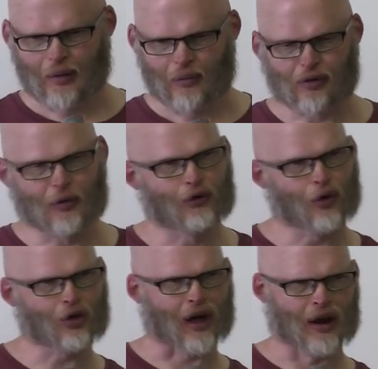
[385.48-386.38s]
Because
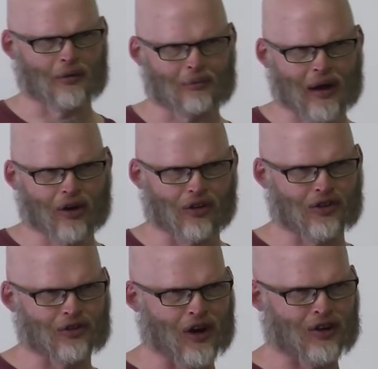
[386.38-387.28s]
before then, my
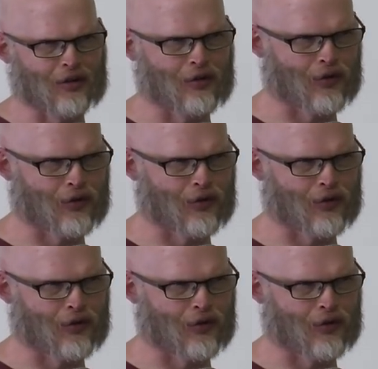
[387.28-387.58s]
concentration and